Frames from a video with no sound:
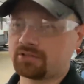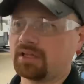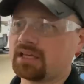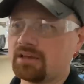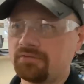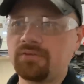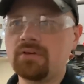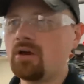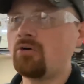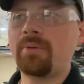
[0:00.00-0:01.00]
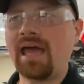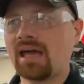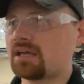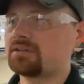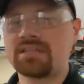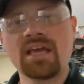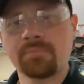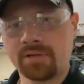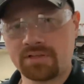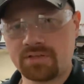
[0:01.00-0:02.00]
Like if you go back ten
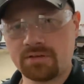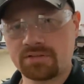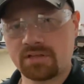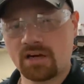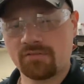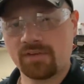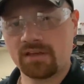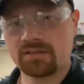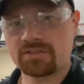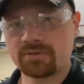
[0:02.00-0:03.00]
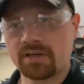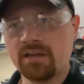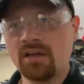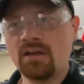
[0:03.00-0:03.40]
plus years in the R V industry,